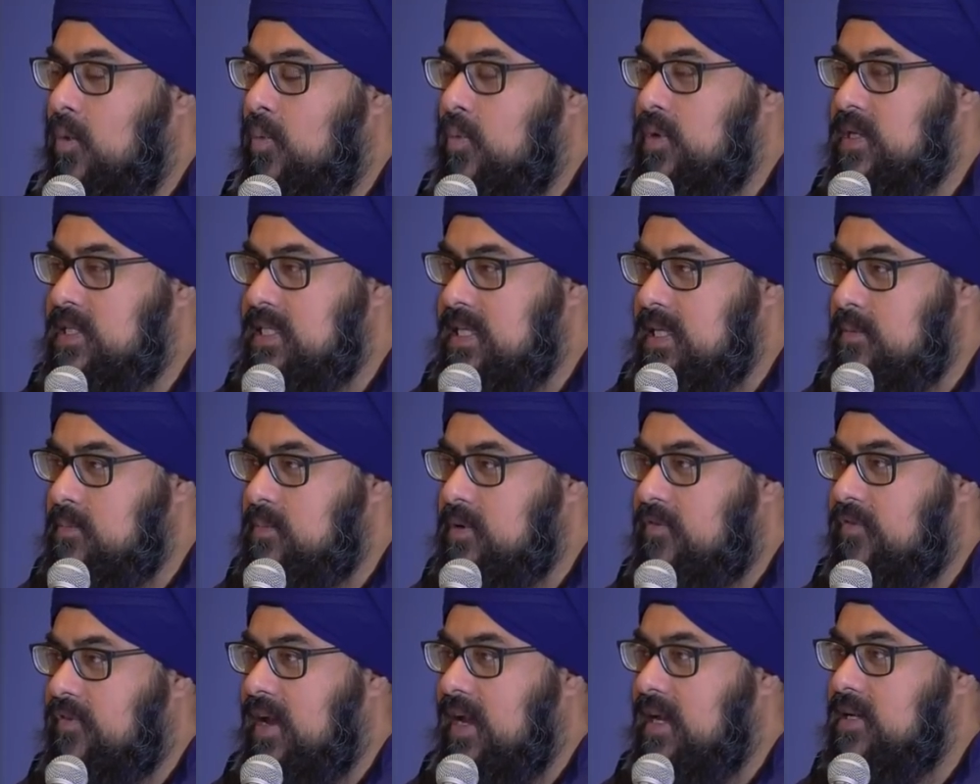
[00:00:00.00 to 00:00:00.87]
we
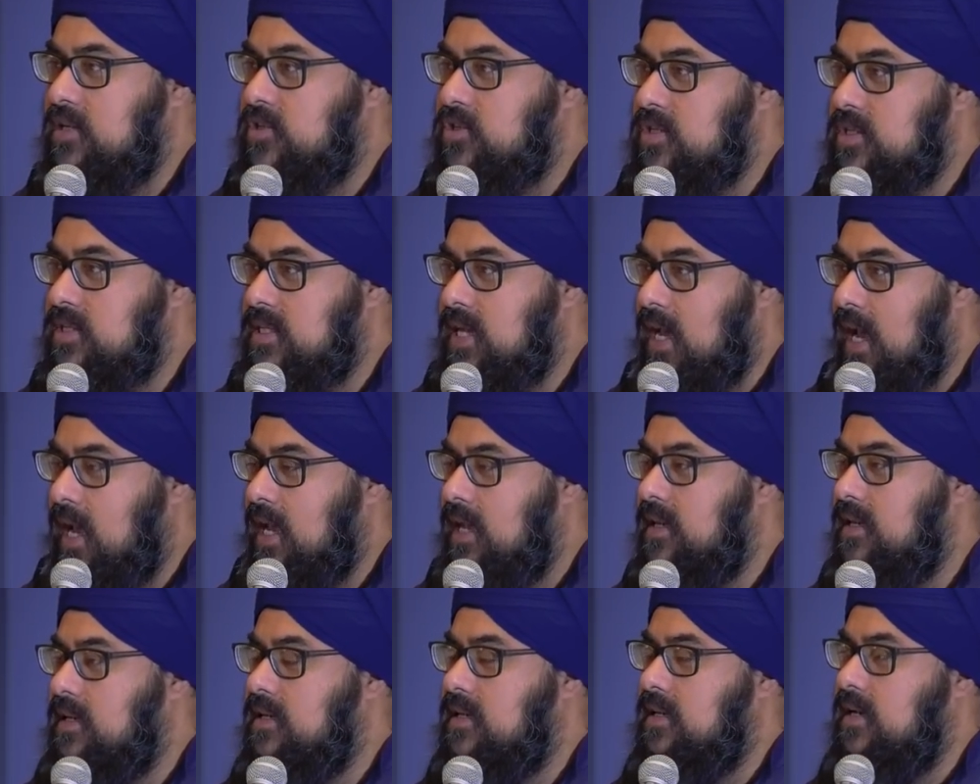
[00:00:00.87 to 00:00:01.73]
seem to find a
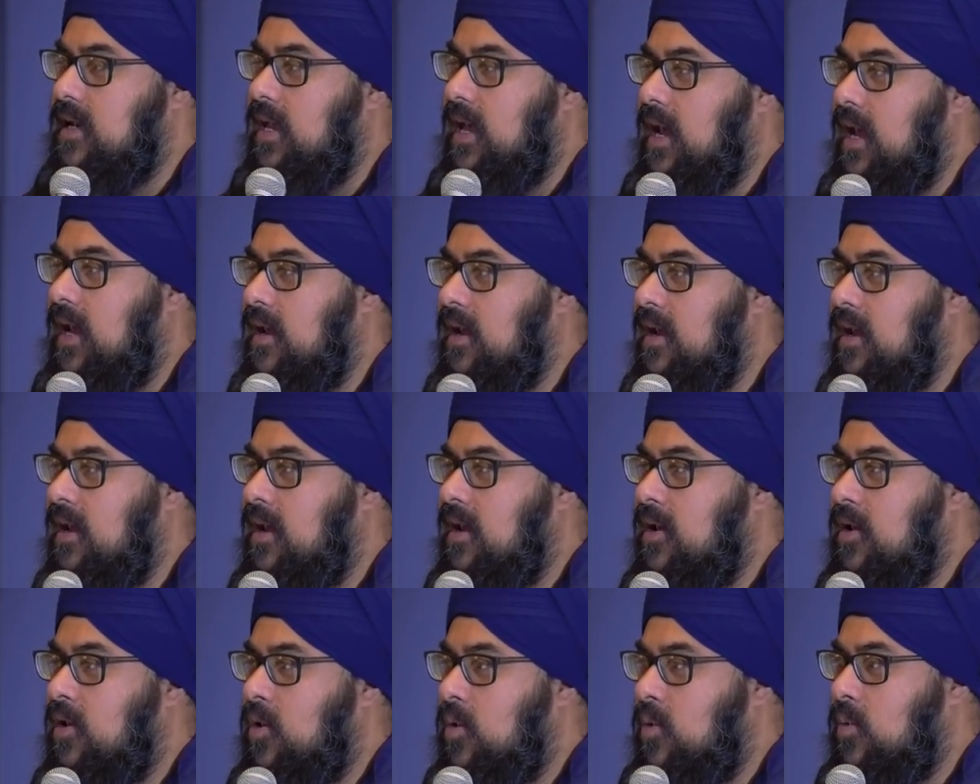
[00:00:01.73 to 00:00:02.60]
society today
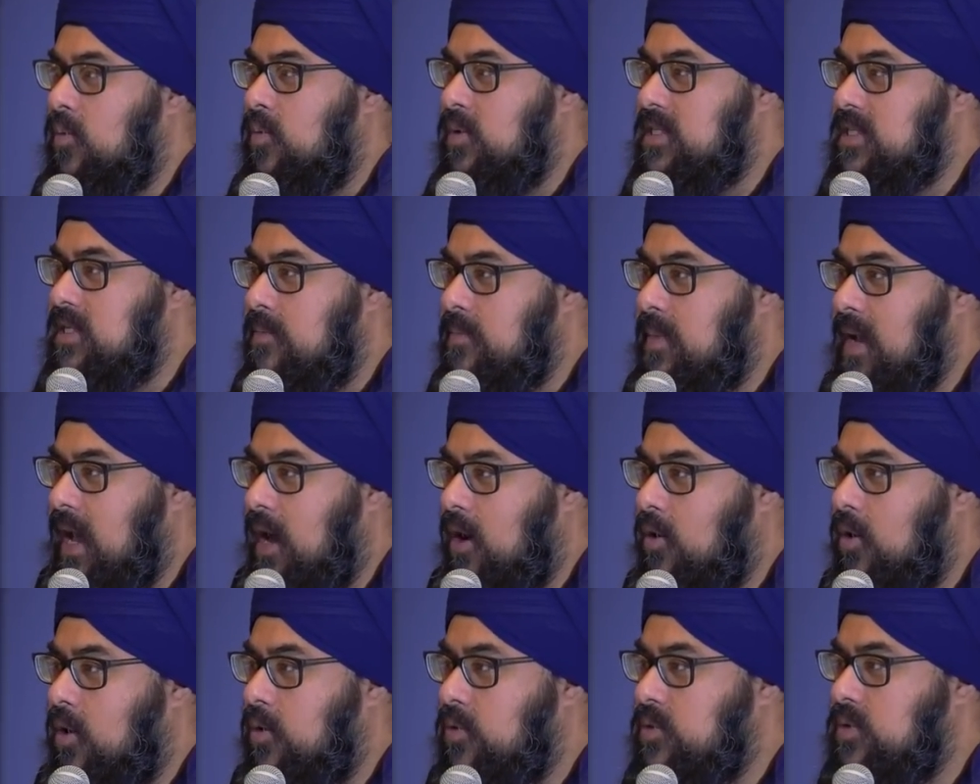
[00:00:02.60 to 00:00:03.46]
which
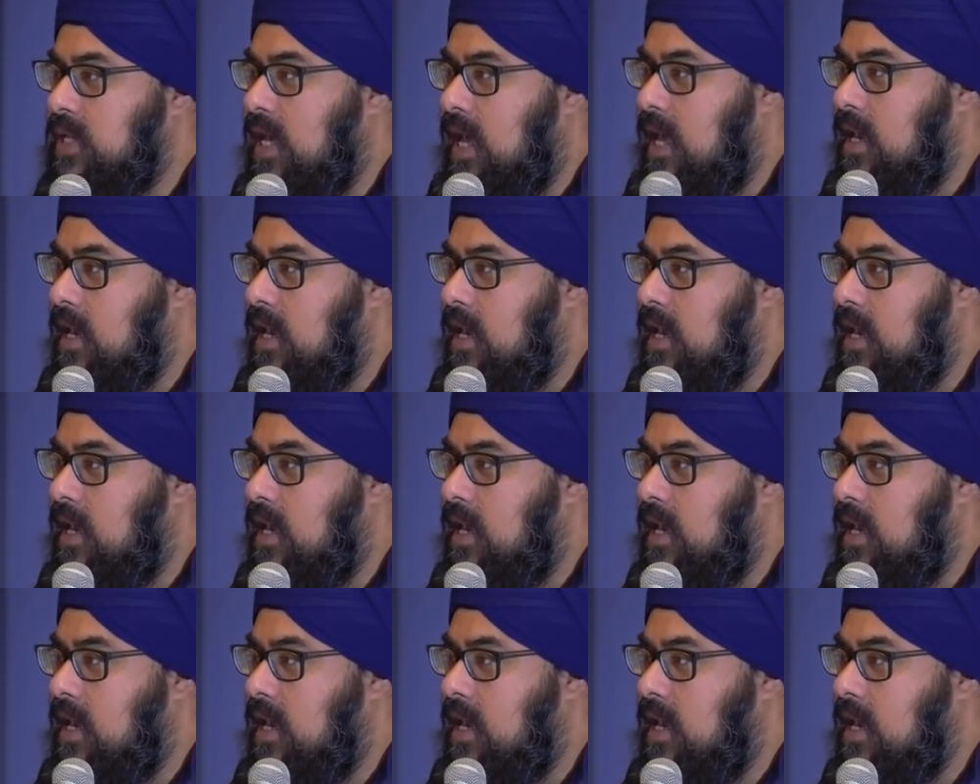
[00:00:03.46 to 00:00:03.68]
somehow goes